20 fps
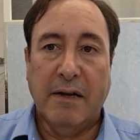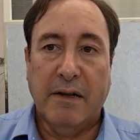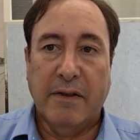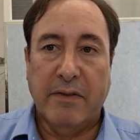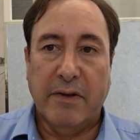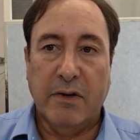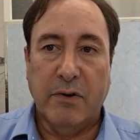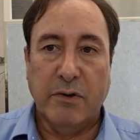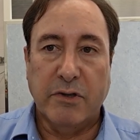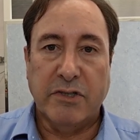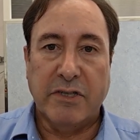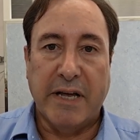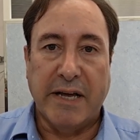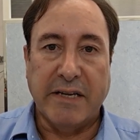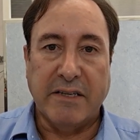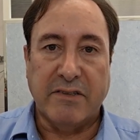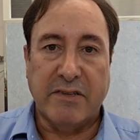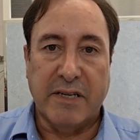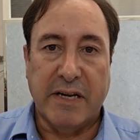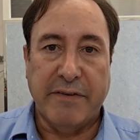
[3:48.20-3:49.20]
The law
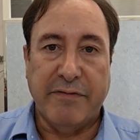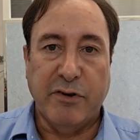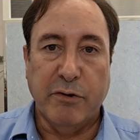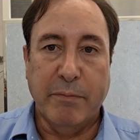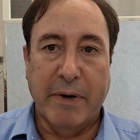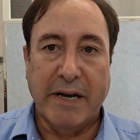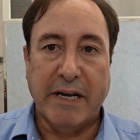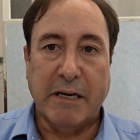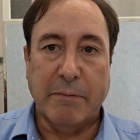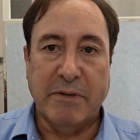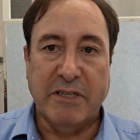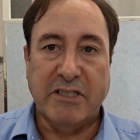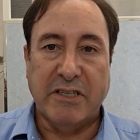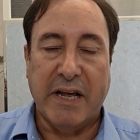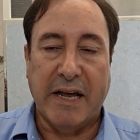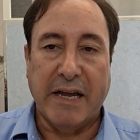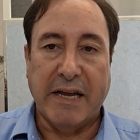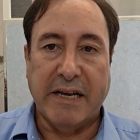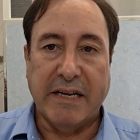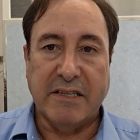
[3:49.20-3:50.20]
states that if you make a
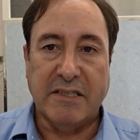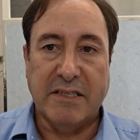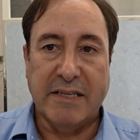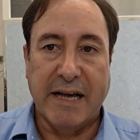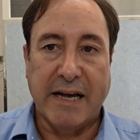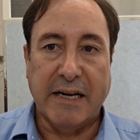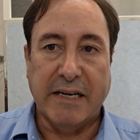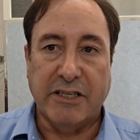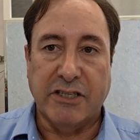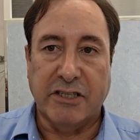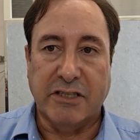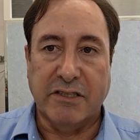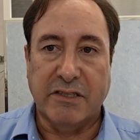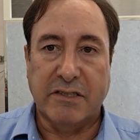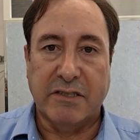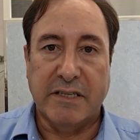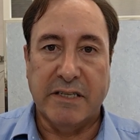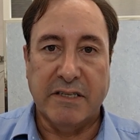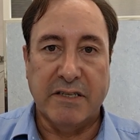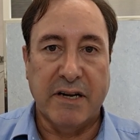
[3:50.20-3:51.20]
mistake, it's
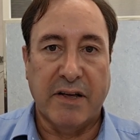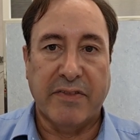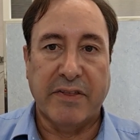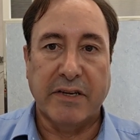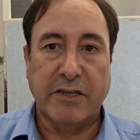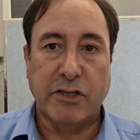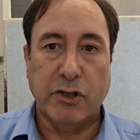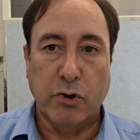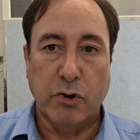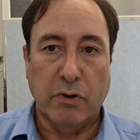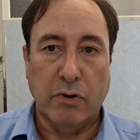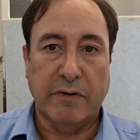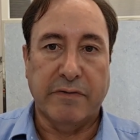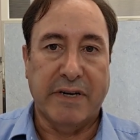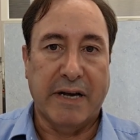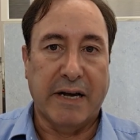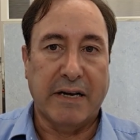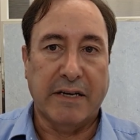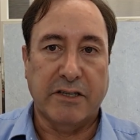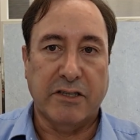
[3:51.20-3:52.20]
negligence. There's nothing short of
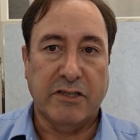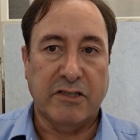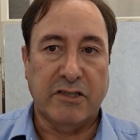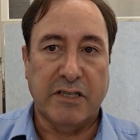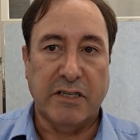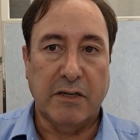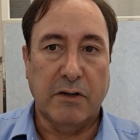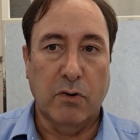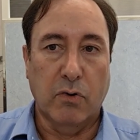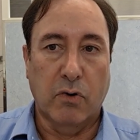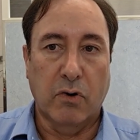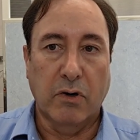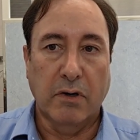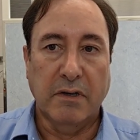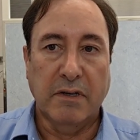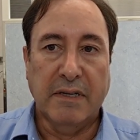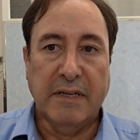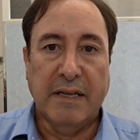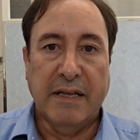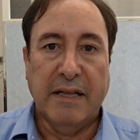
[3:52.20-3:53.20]
negligence in law,
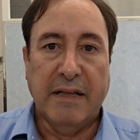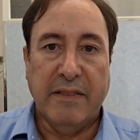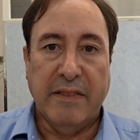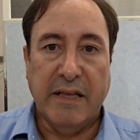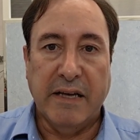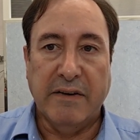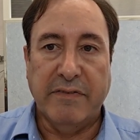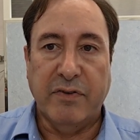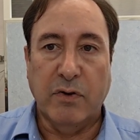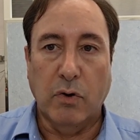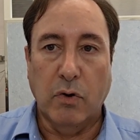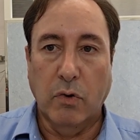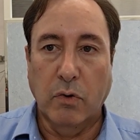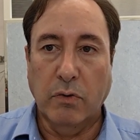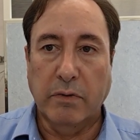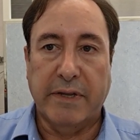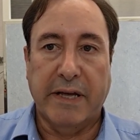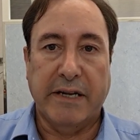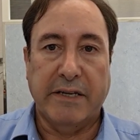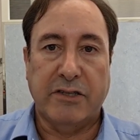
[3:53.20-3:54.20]
therefore all
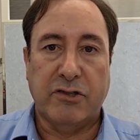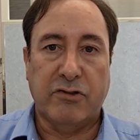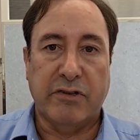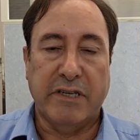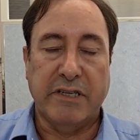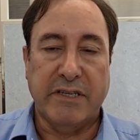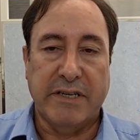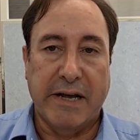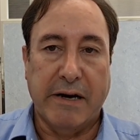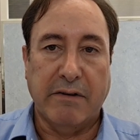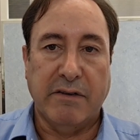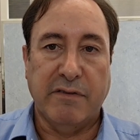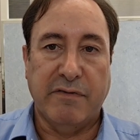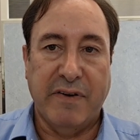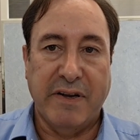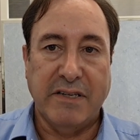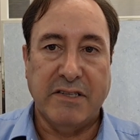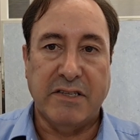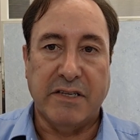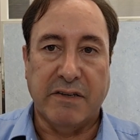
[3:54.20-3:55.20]
dentistry is now
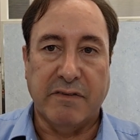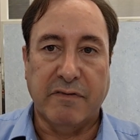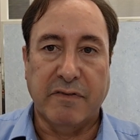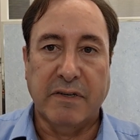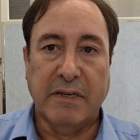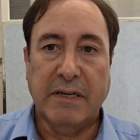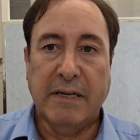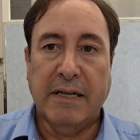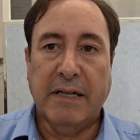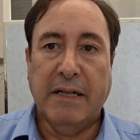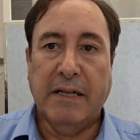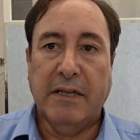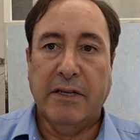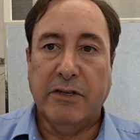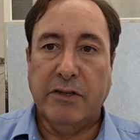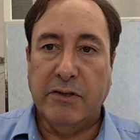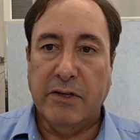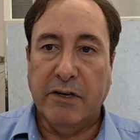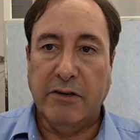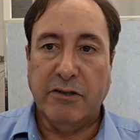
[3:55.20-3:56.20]
defensive.
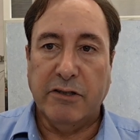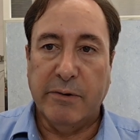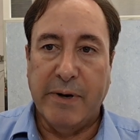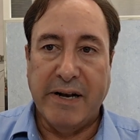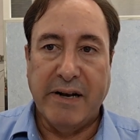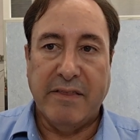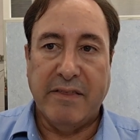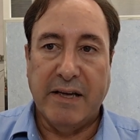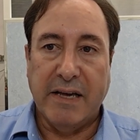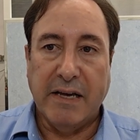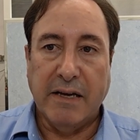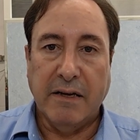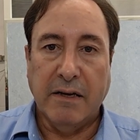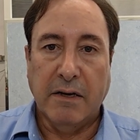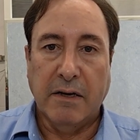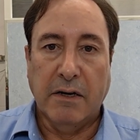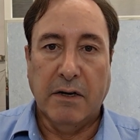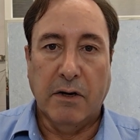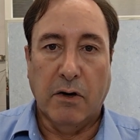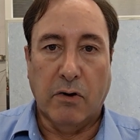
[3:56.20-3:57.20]
You don't do anything
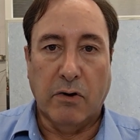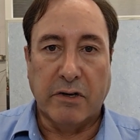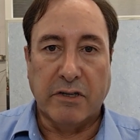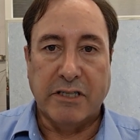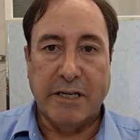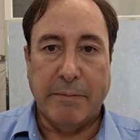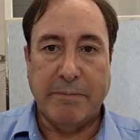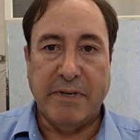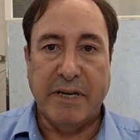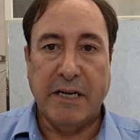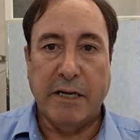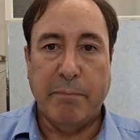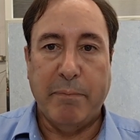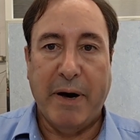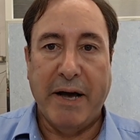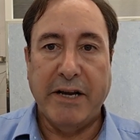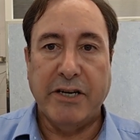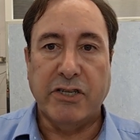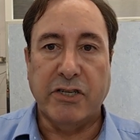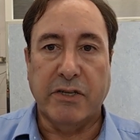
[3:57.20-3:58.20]
or accept any
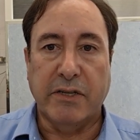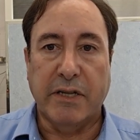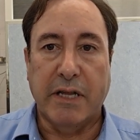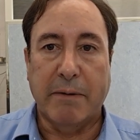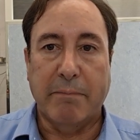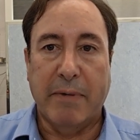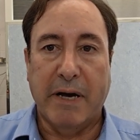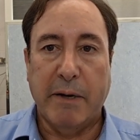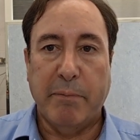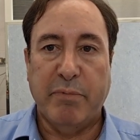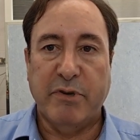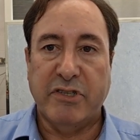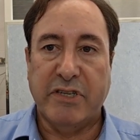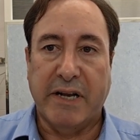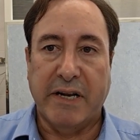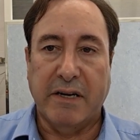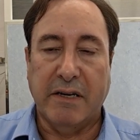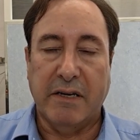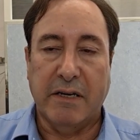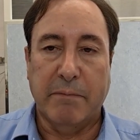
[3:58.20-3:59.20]
patient that may
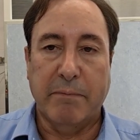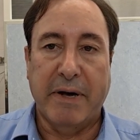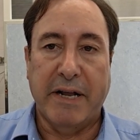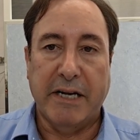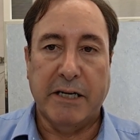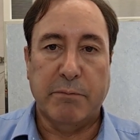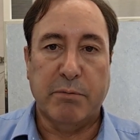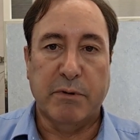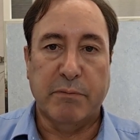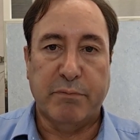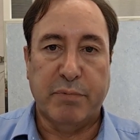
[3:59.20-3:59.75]
present a management